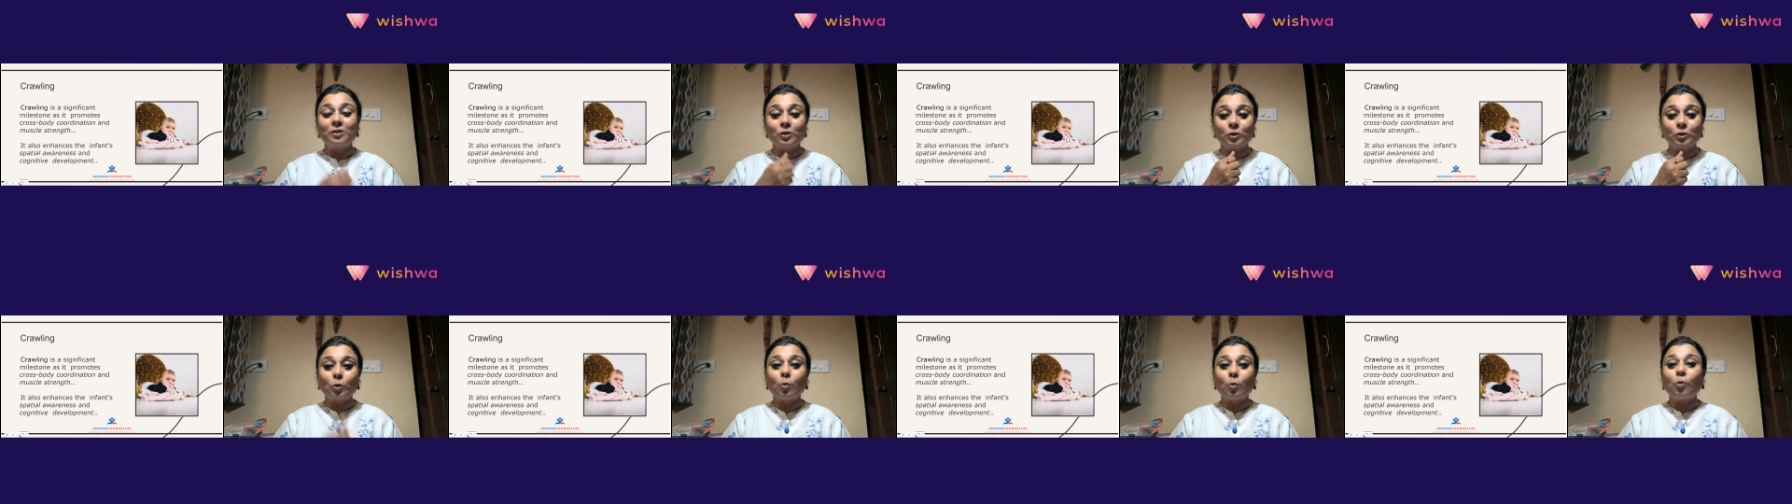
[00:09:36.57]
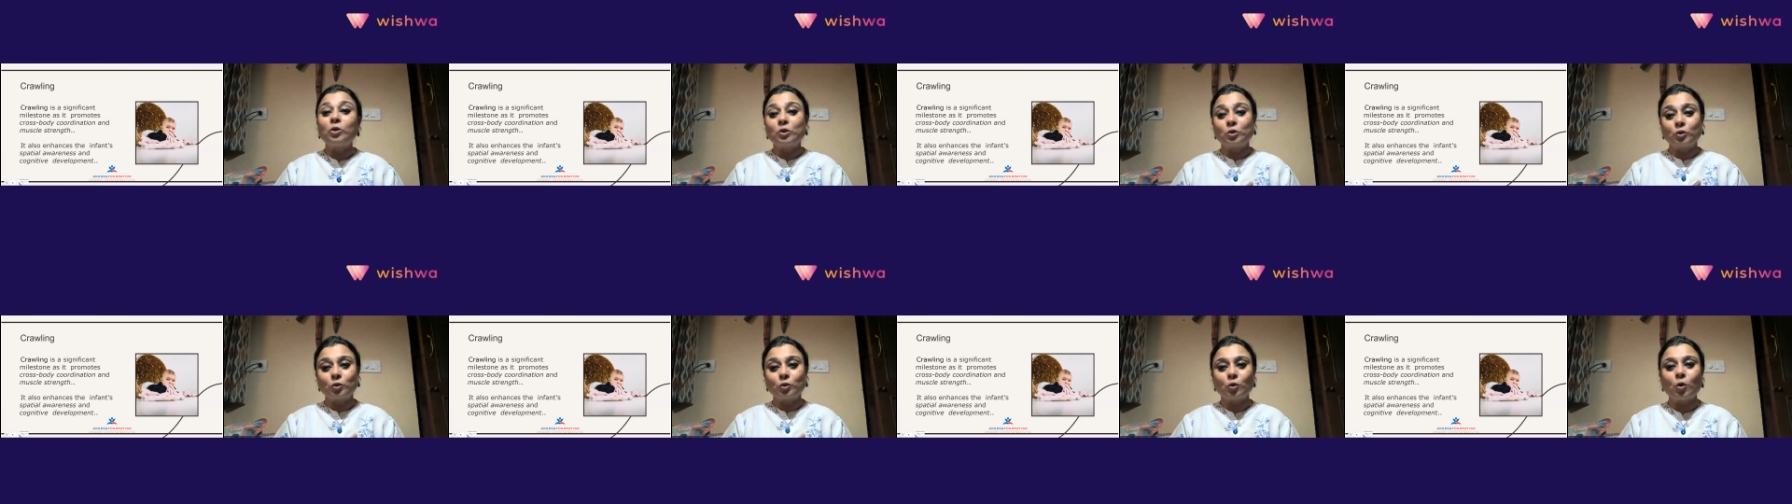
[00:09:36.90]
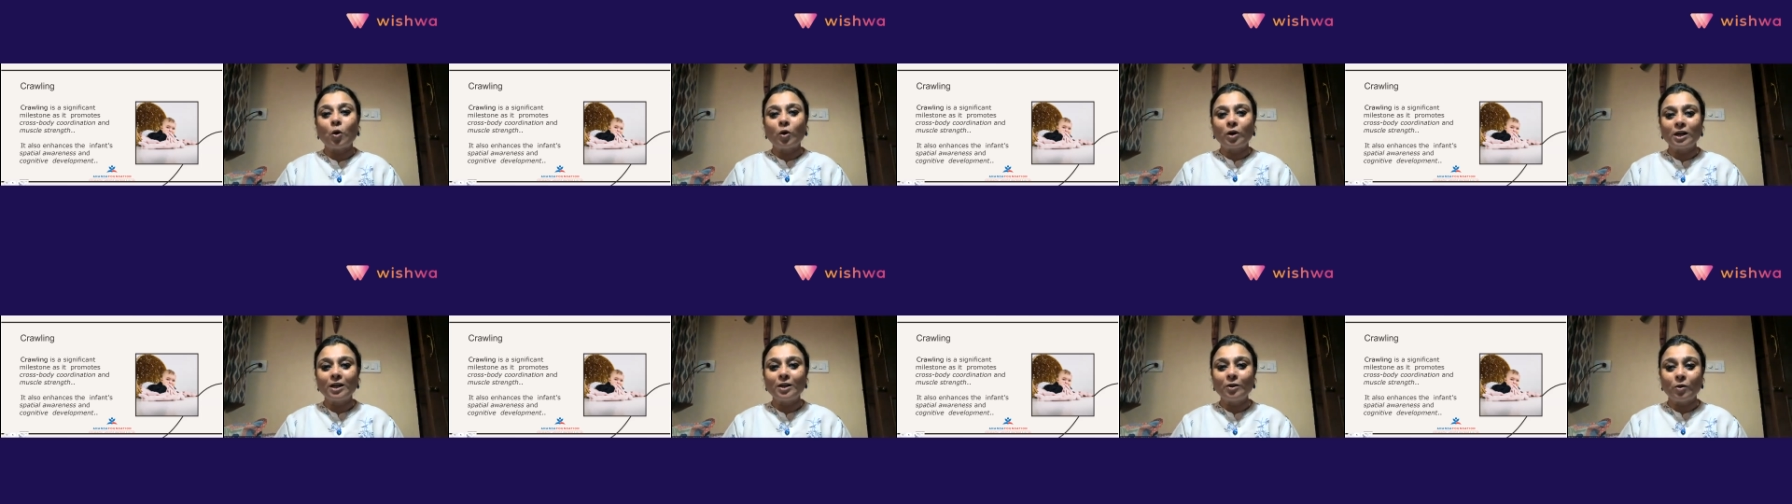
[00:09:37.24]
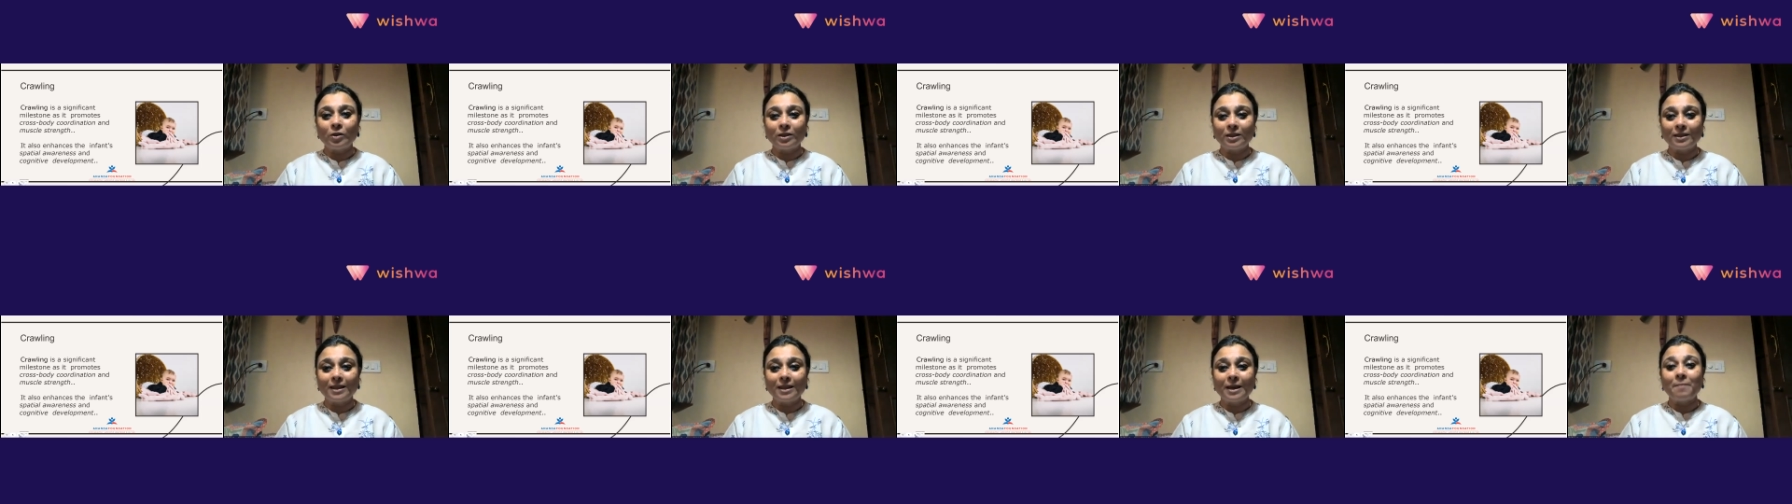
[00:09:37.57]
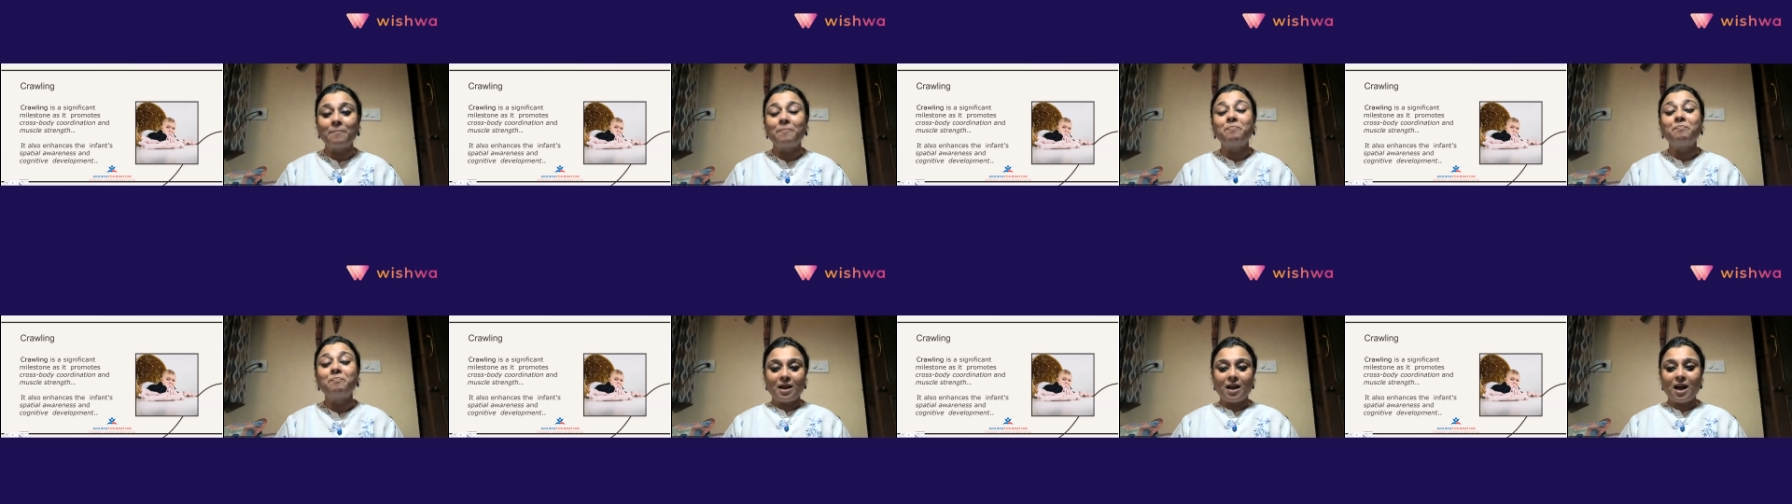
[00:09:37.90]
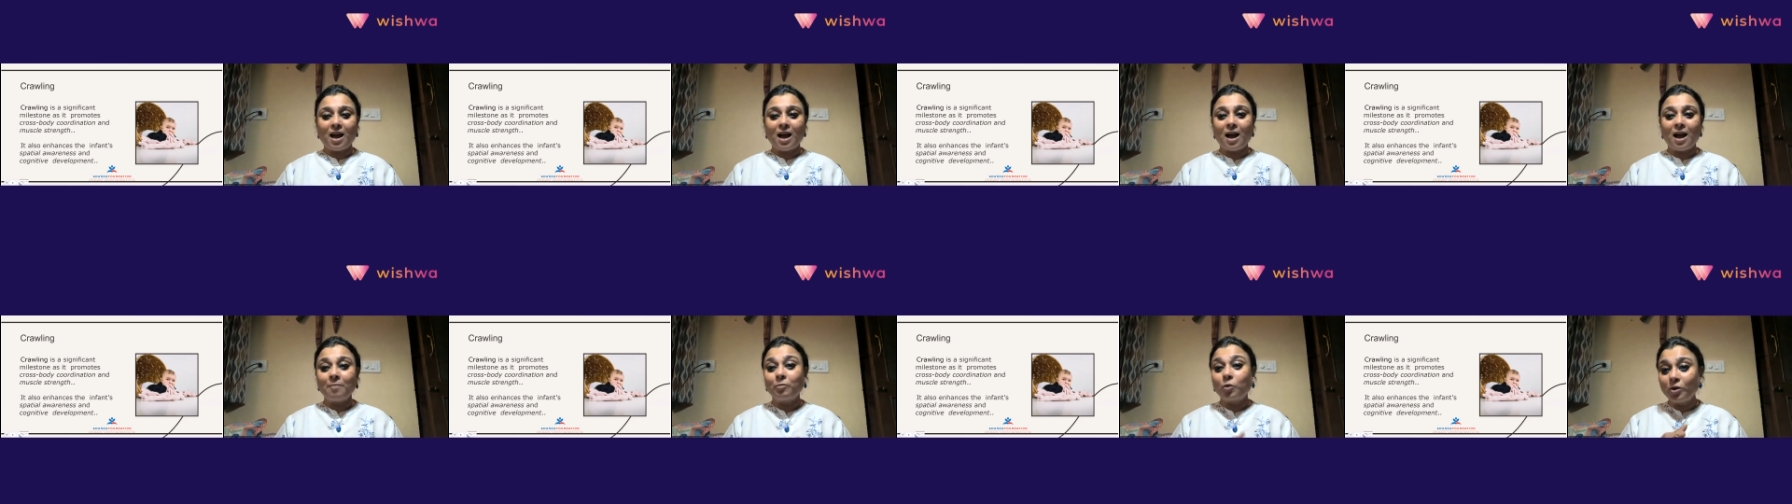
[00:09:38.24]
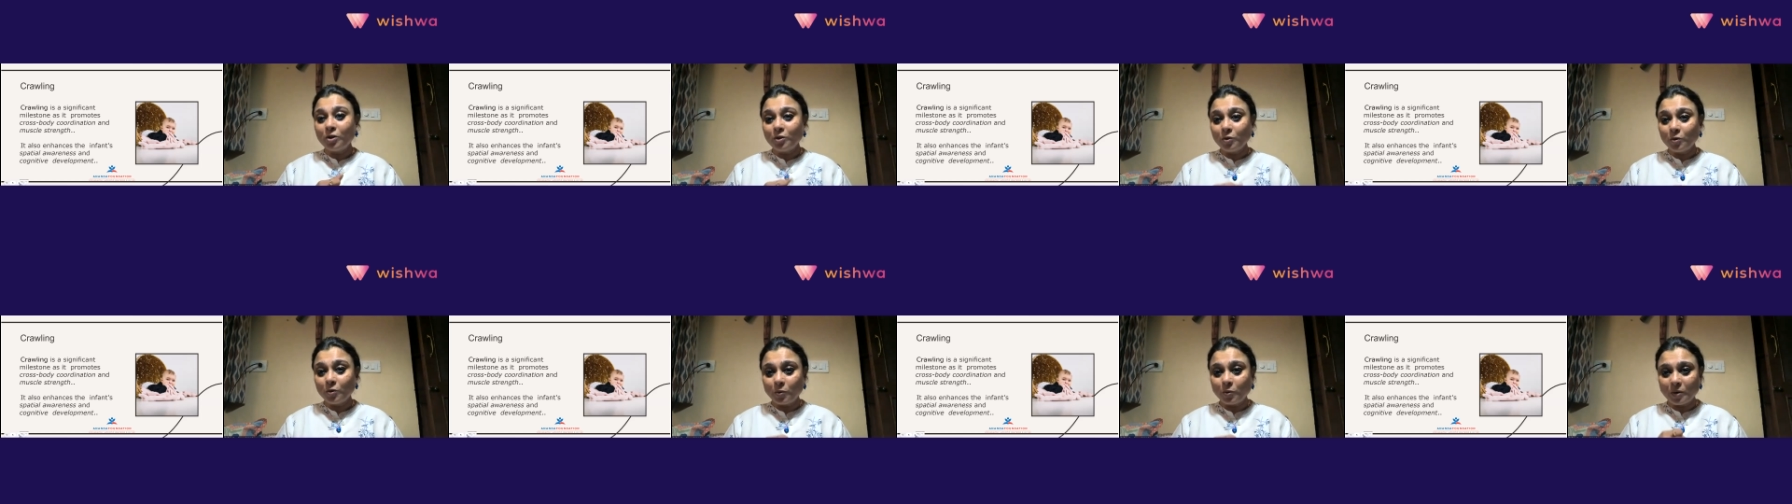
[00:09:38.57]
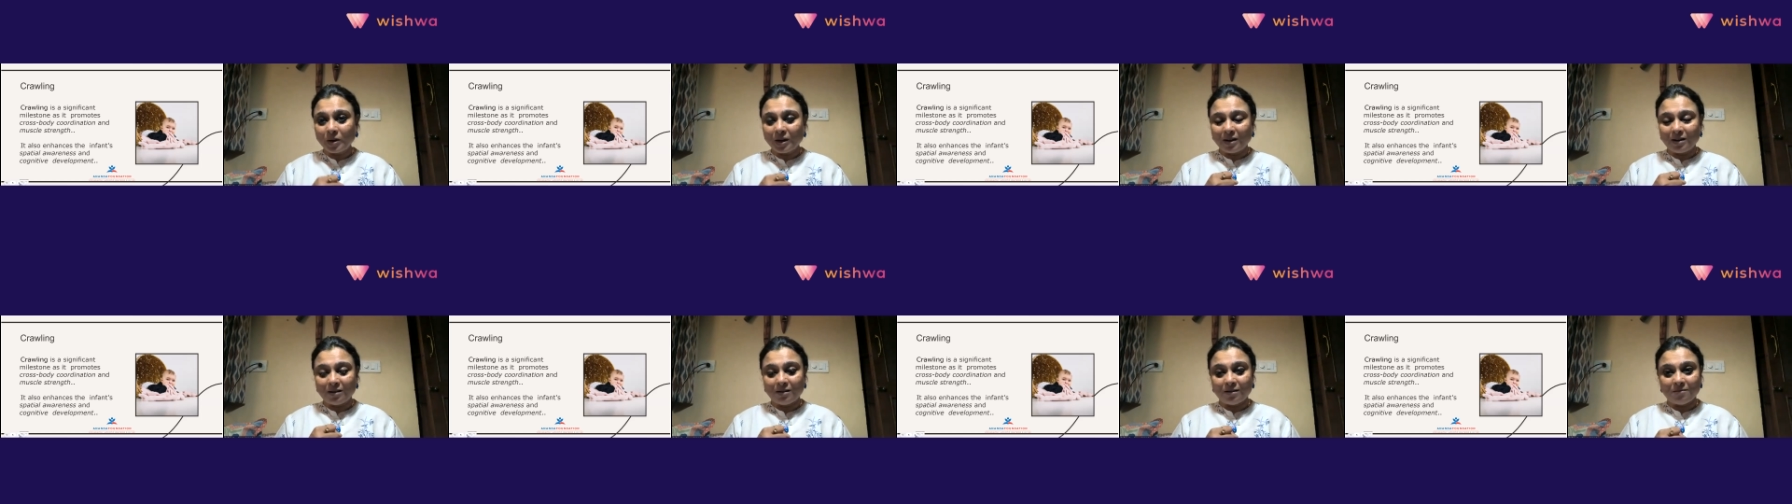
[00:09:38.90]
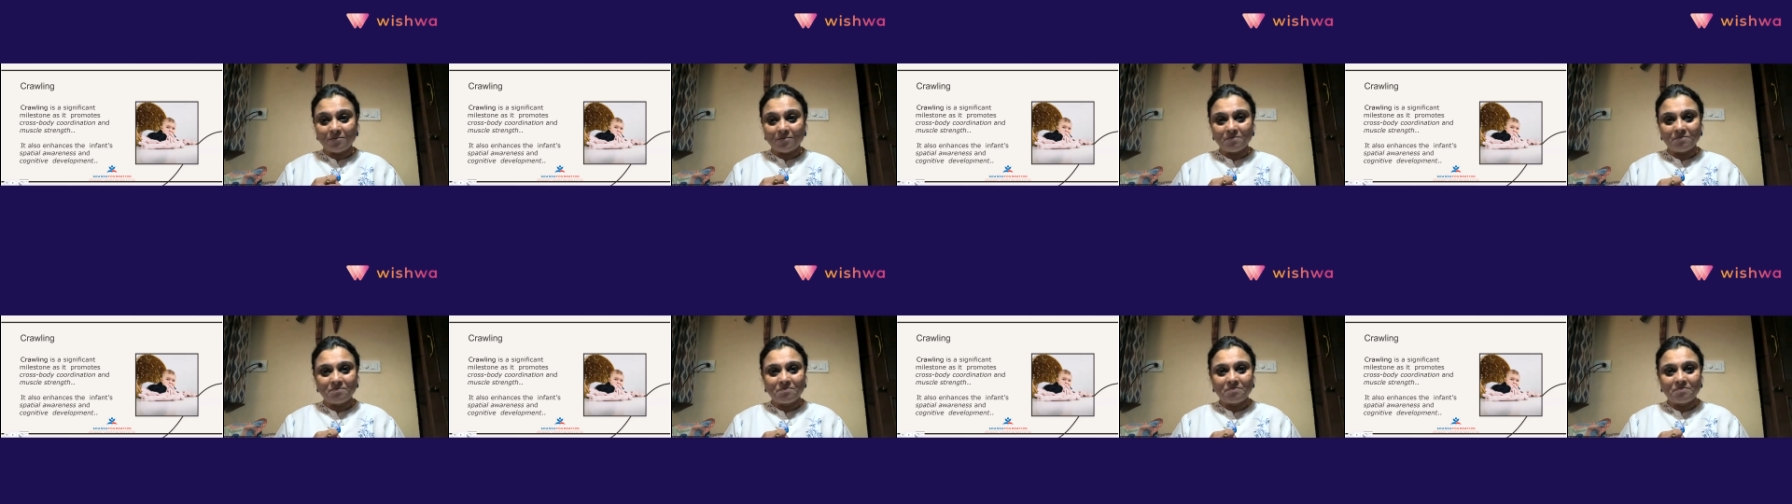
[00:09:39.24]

so strongly on them i'm going to uh,